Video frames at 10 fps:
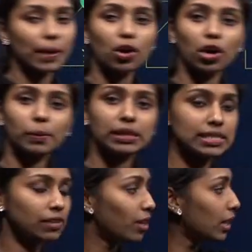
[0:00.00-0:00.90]
p orbitals
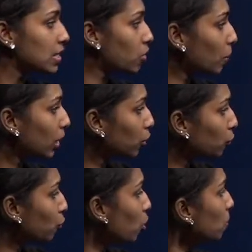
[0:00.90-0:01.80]
and 1 s orbital to
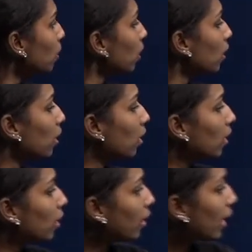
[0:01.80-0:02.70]
form
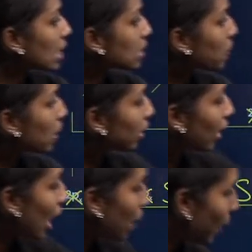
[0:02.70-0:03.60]
sp3
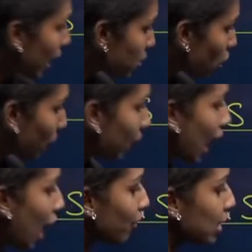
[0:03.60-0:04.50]
hybridized orbital
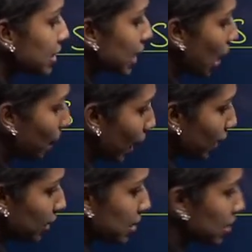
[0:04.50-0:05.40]
having the shape like this.